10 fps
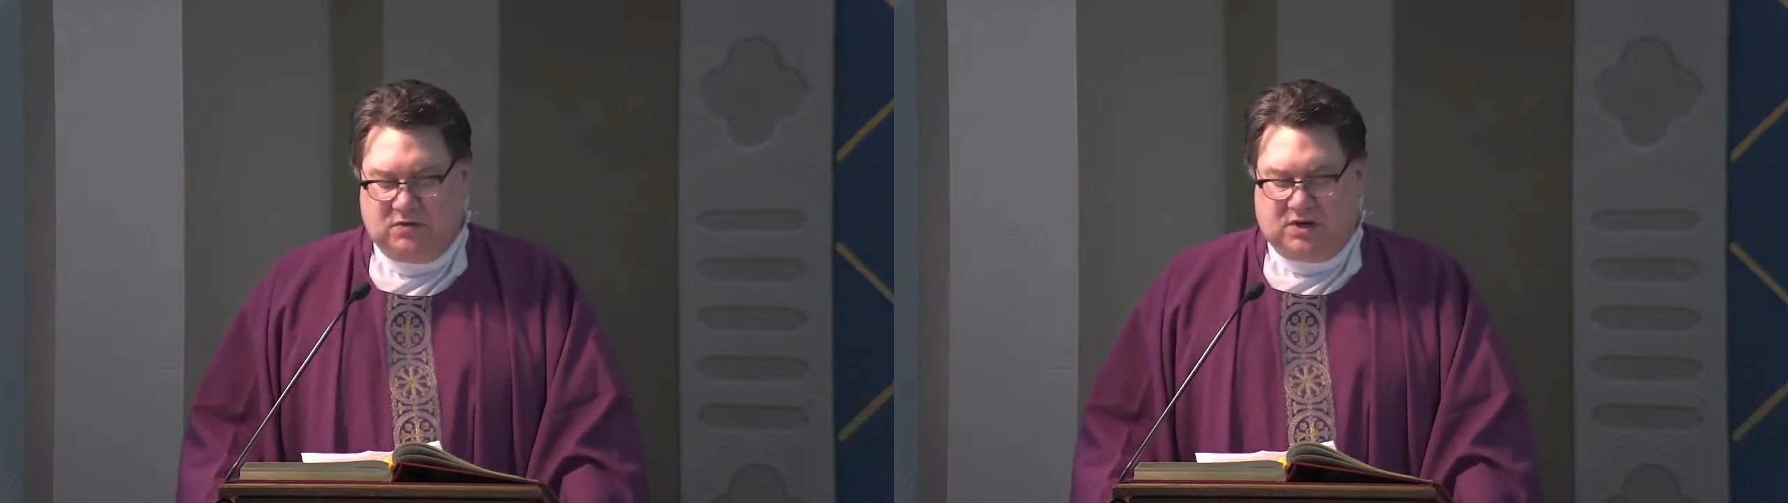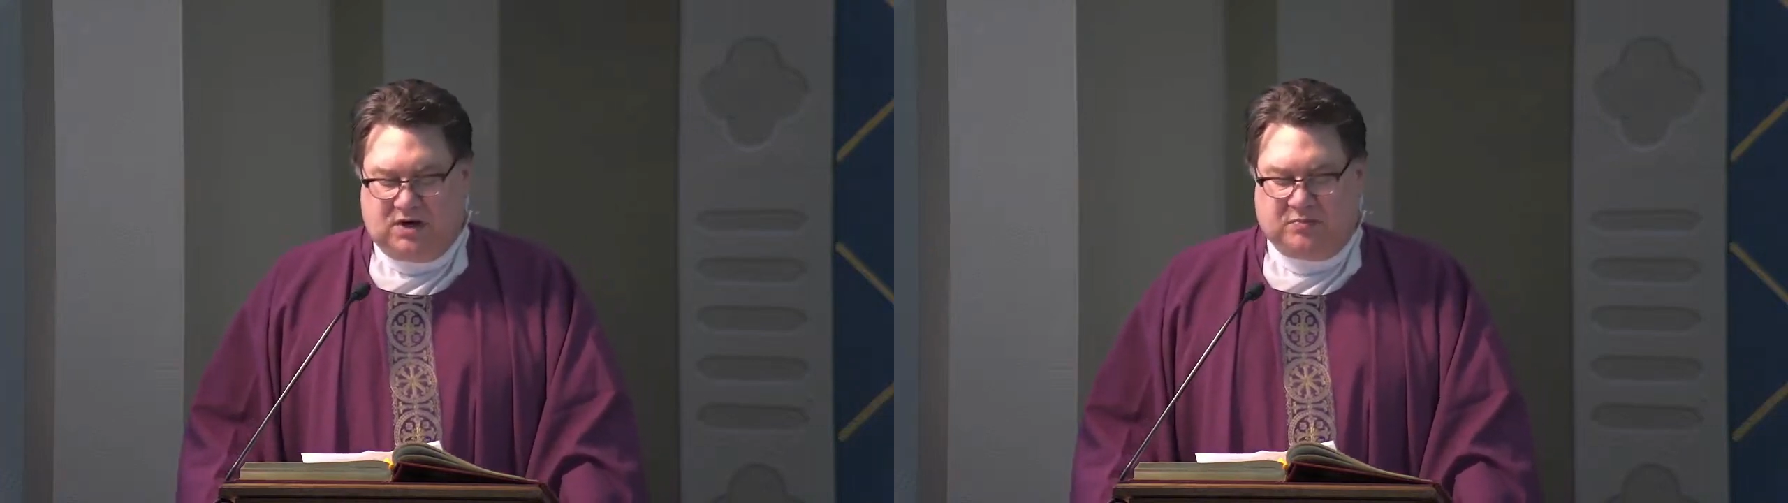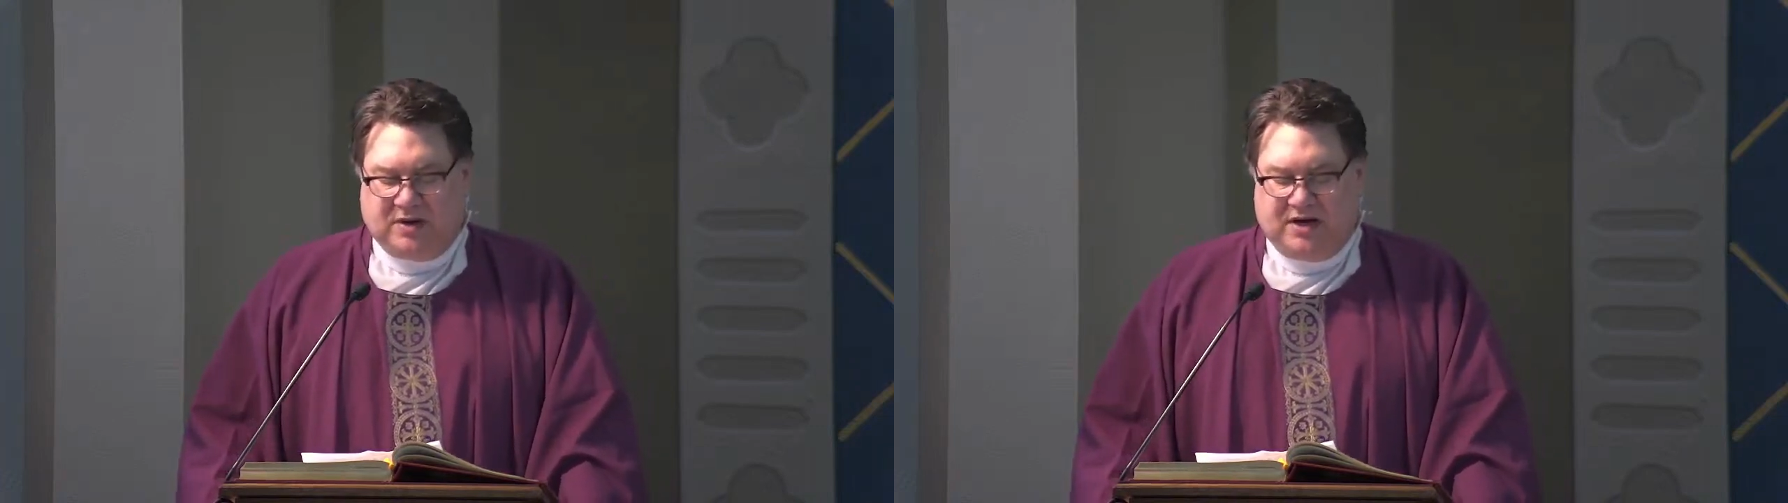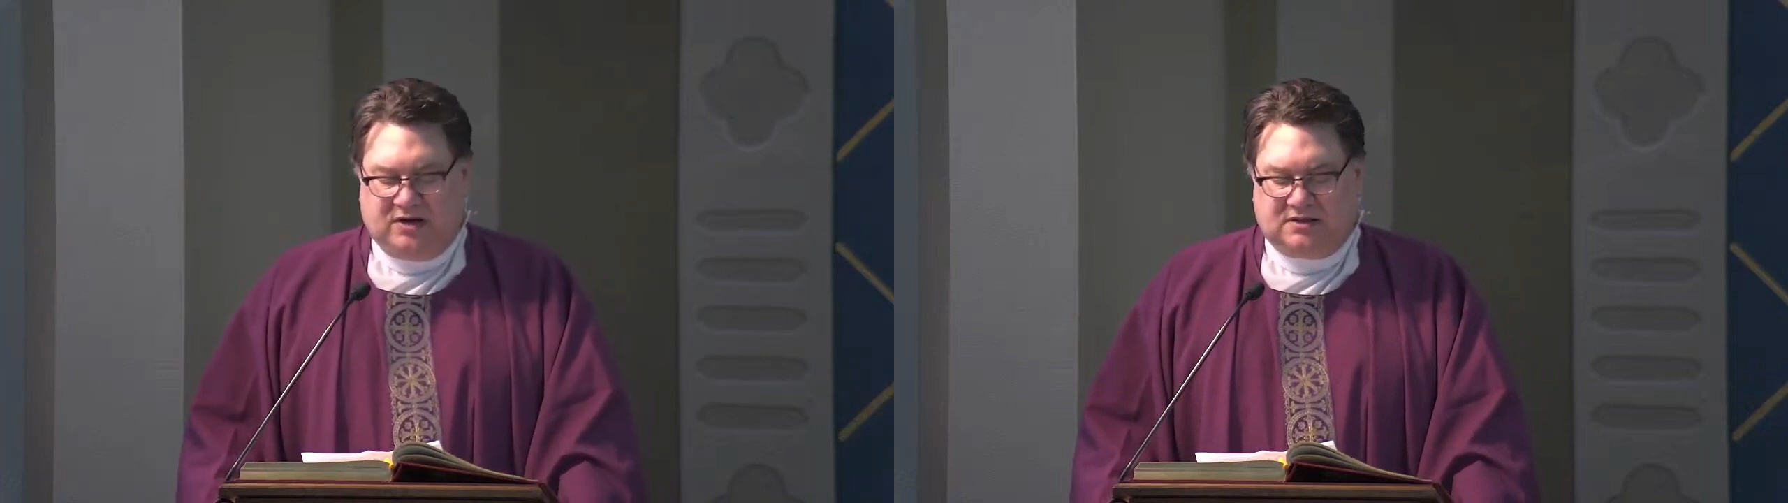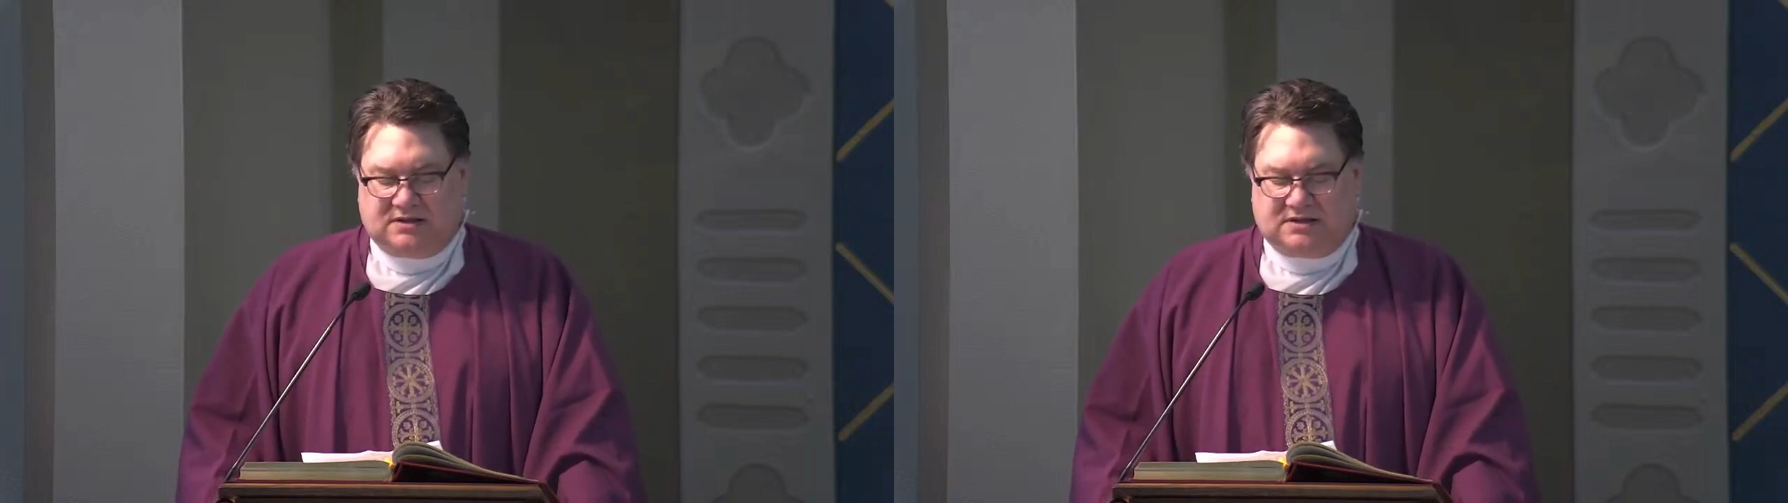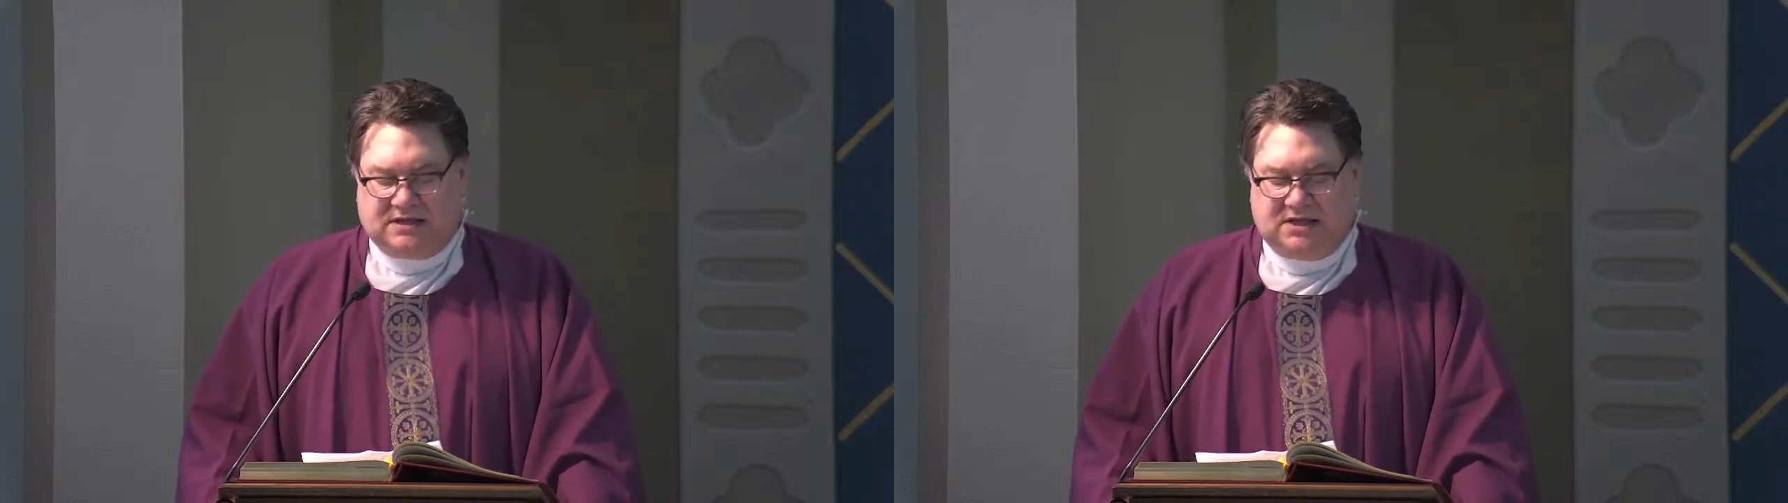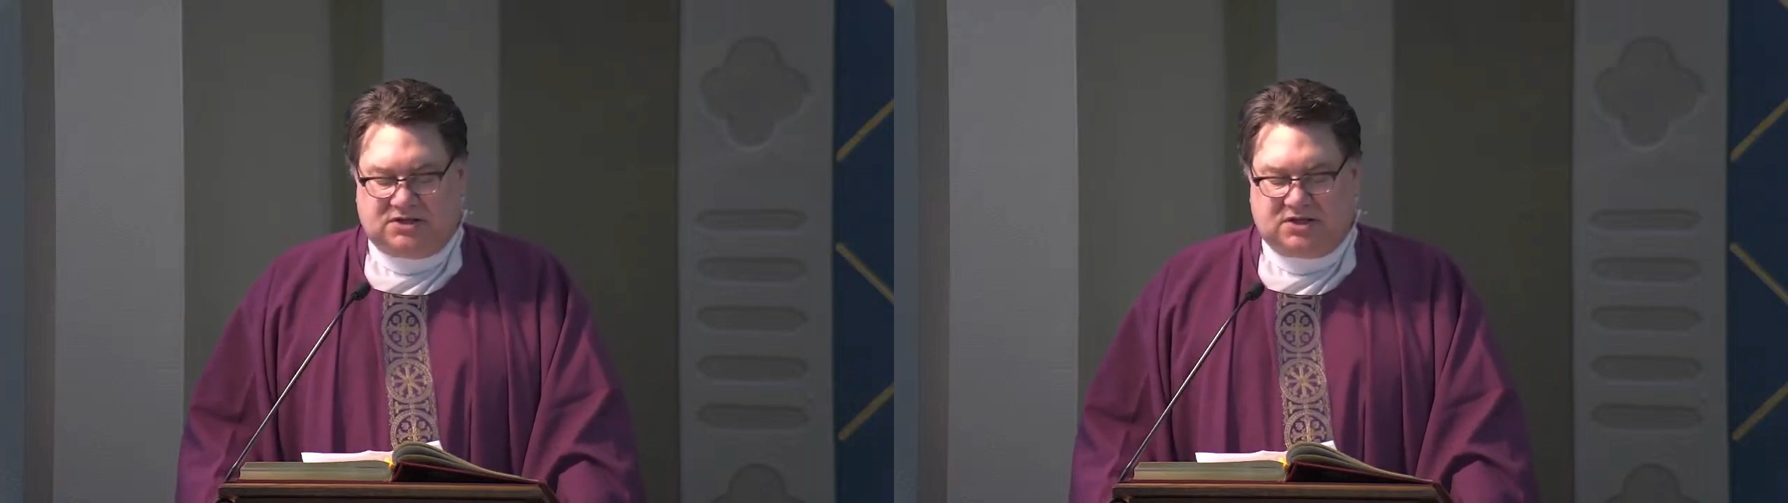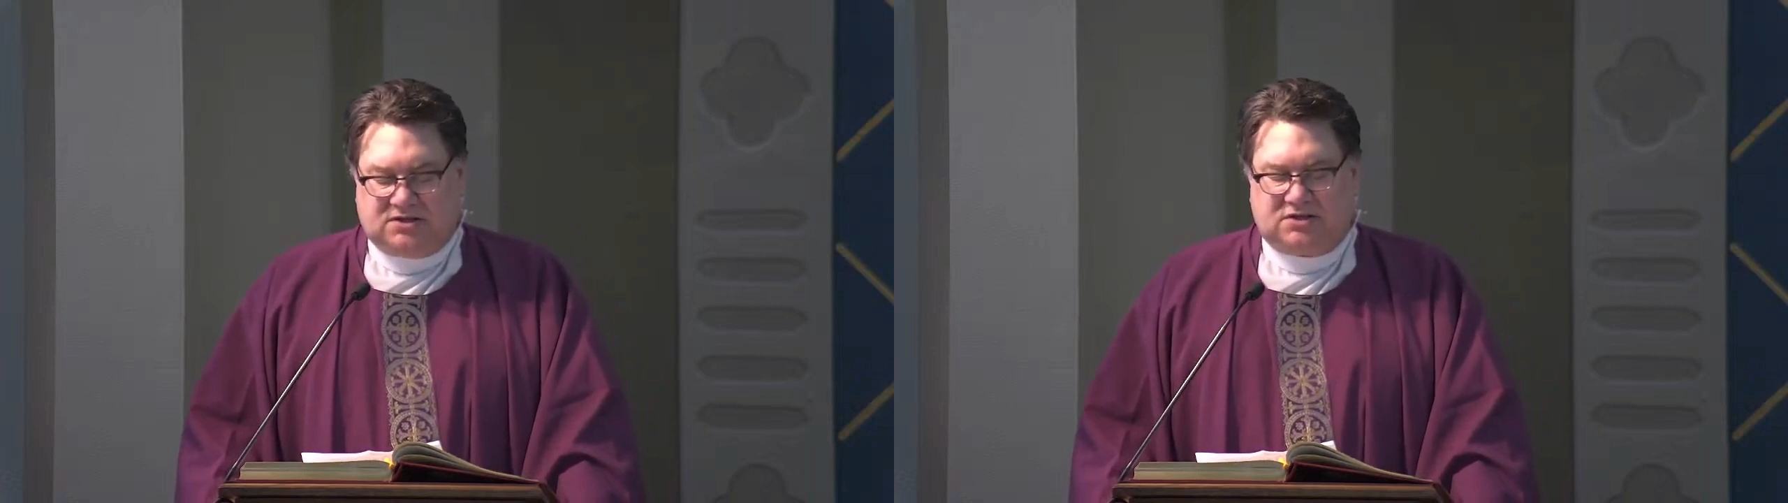when our parents teach us